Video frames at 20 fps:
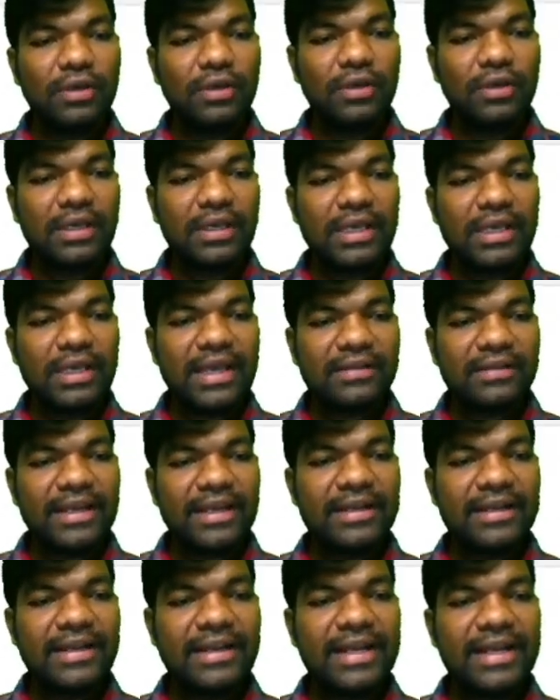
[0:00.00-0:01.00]
here the
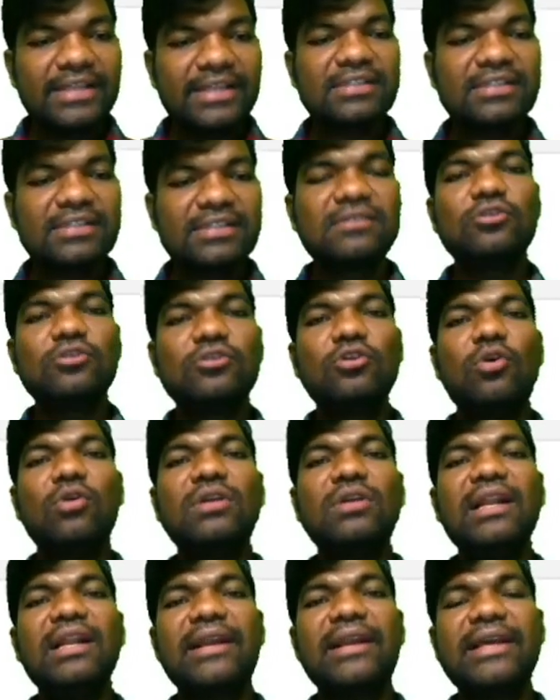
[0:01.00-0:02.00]
index
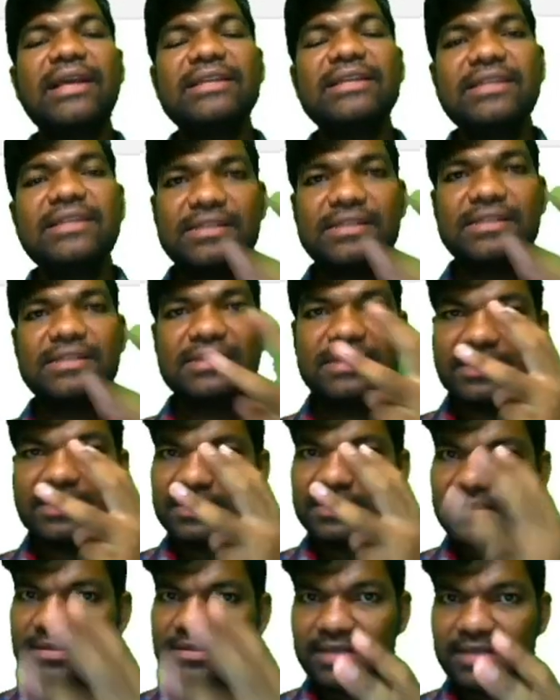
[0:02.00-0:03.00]
total range is
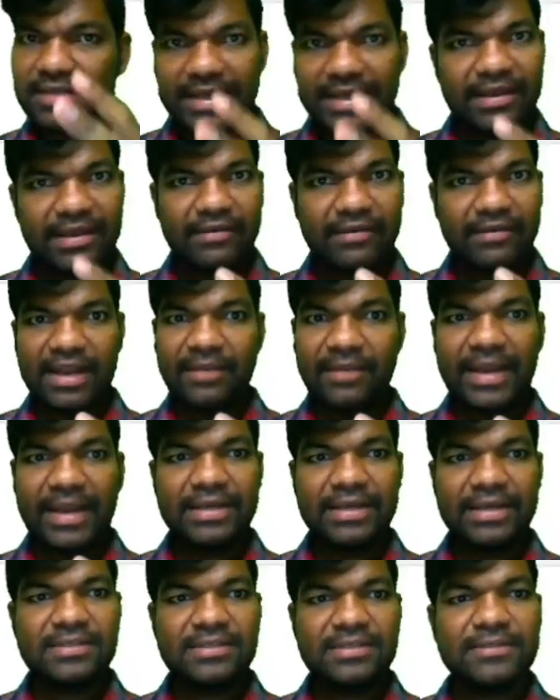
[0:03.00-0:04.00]
3
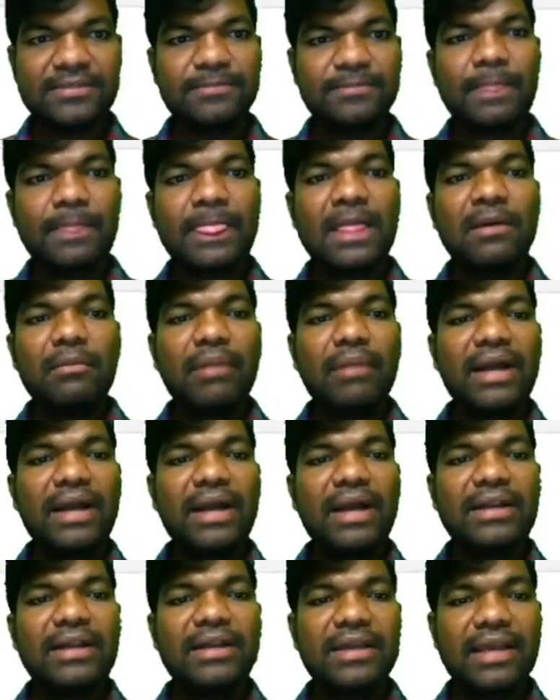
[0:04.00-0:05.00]
elements,
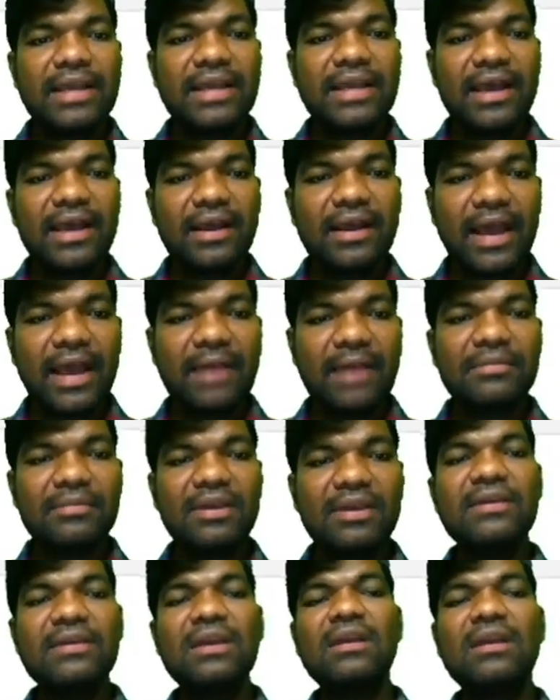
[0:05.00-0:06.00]
but here I am
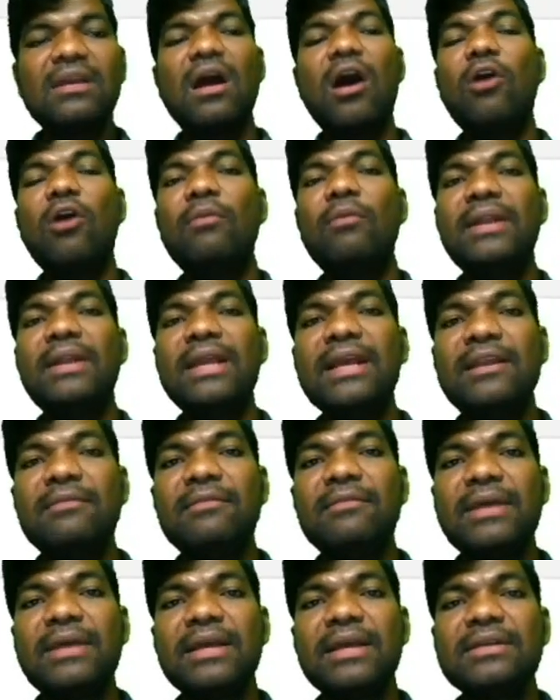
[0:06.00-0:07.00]
giving how many
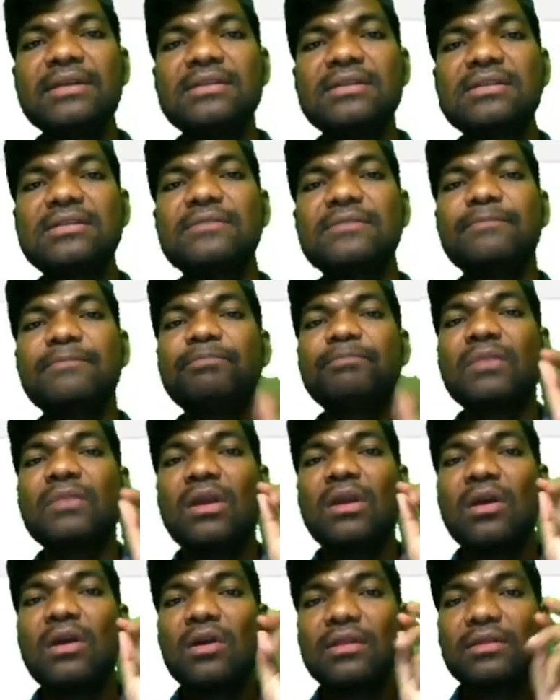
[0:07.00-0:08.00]
elements?
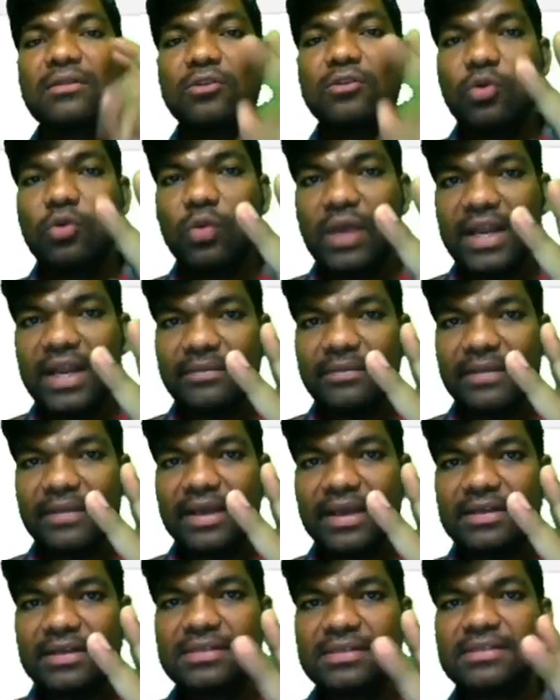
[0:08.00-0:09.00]
2
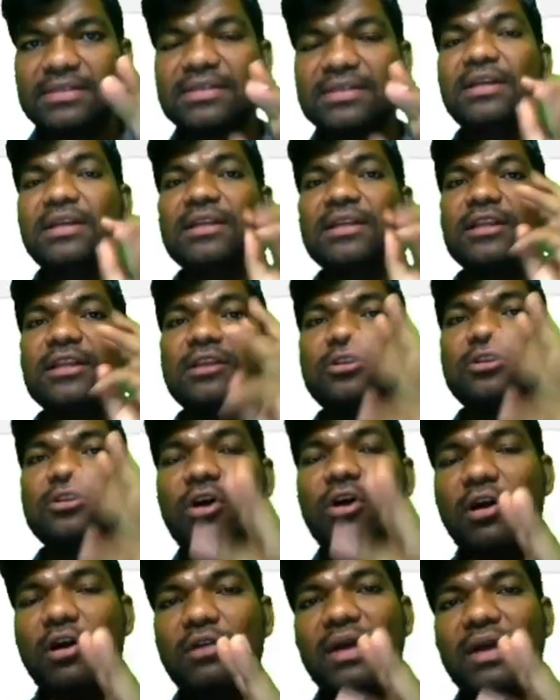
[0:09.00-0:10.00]
elements. The
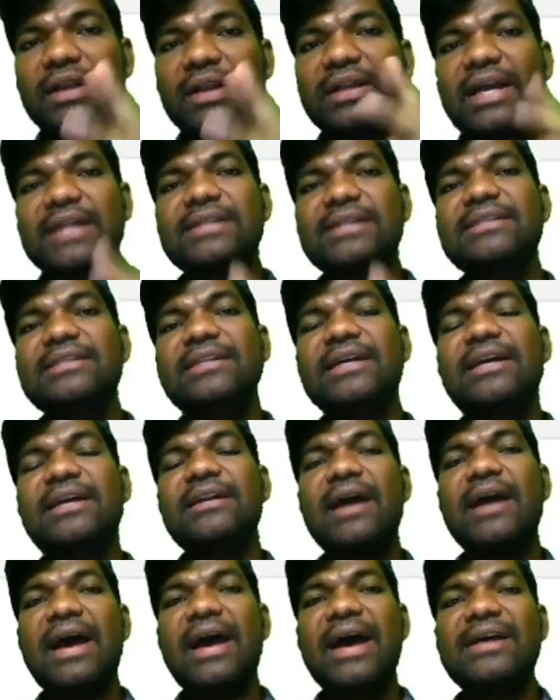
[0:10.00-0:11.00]
third one
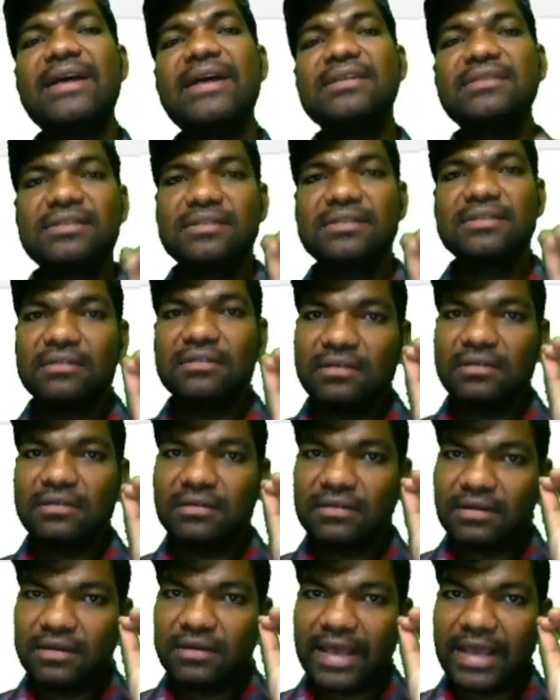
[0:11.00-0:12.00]
considered as
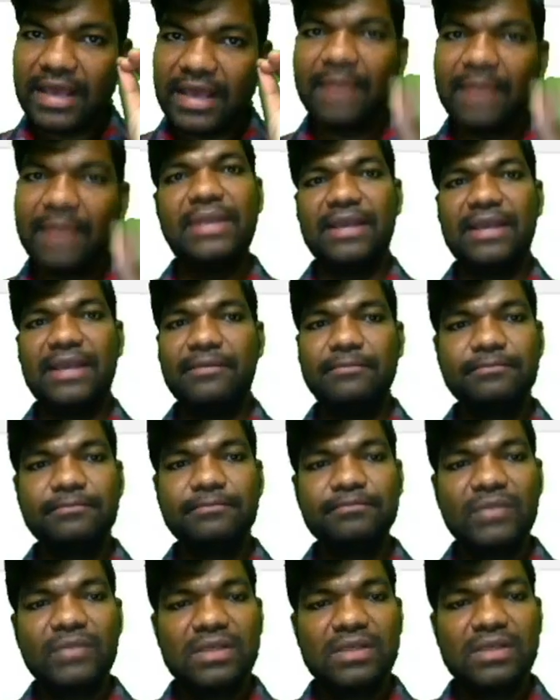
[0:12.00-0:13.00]
empty.
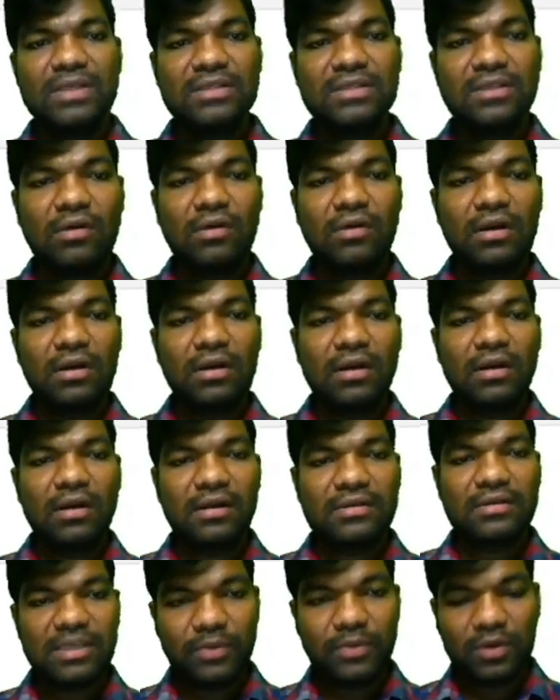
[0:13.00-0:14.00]
So
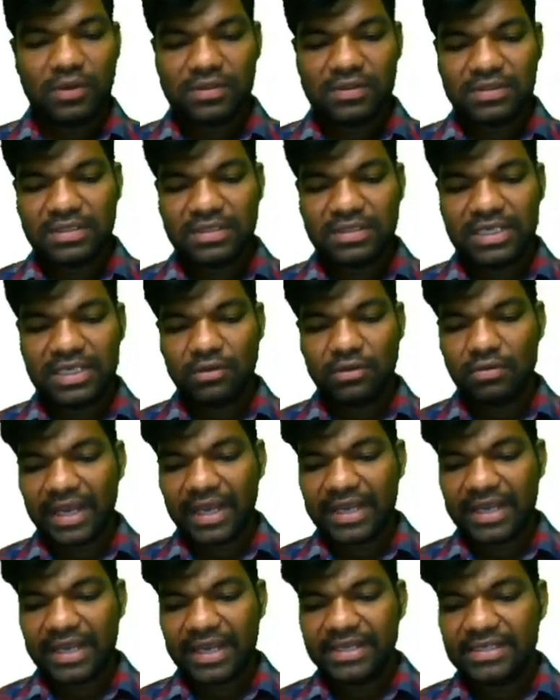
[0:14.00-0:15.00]
suppose give
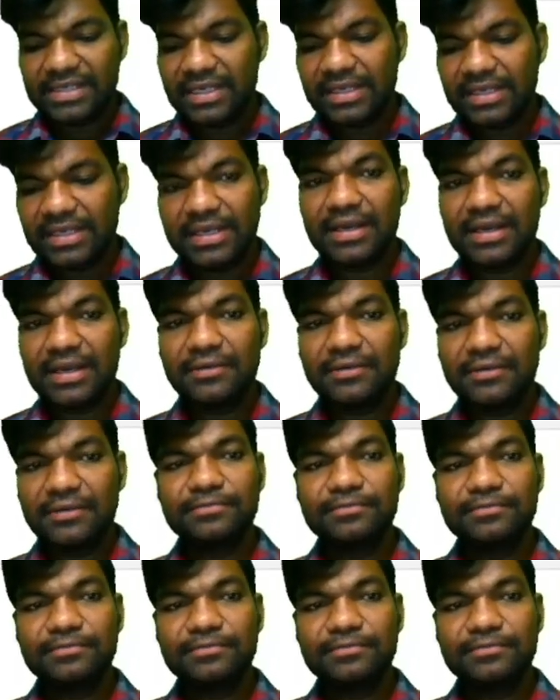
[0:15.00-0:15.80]
19 here